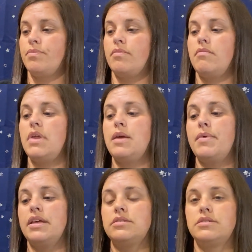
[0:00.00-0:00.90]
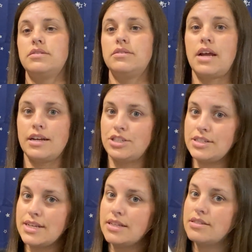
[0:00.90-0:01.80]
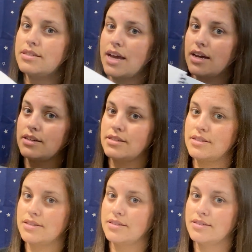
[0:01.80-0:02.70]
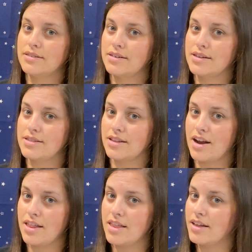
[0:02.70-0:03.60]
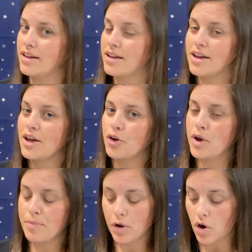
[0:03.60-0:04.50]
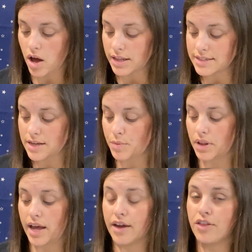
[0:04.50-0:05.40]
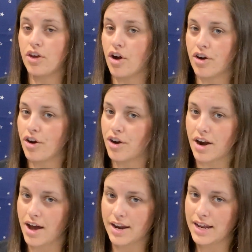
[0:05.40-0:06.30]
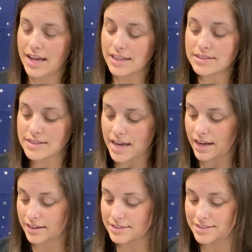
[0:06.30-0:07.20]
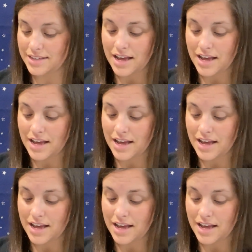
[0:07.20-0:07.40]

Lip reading: mini beasts, not just insects, because a lot of the creepy crawlies that we like in the yard are not insects.